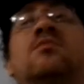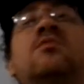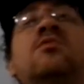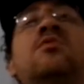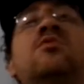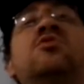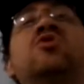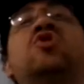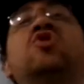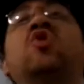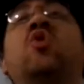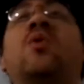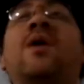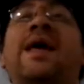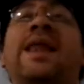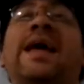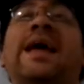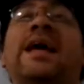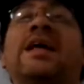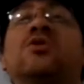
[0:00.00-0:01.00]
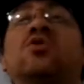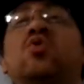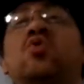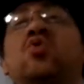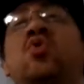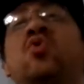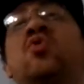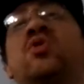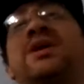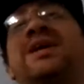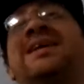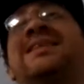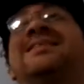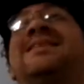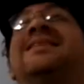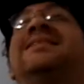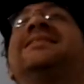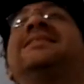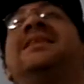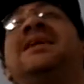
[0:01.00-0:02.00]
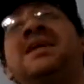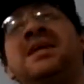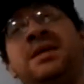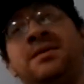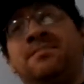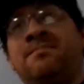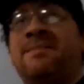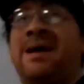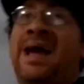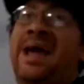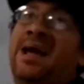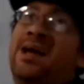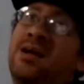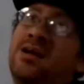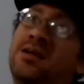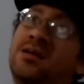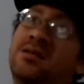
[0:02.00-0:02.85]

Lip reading: So what I get to do in the team, man?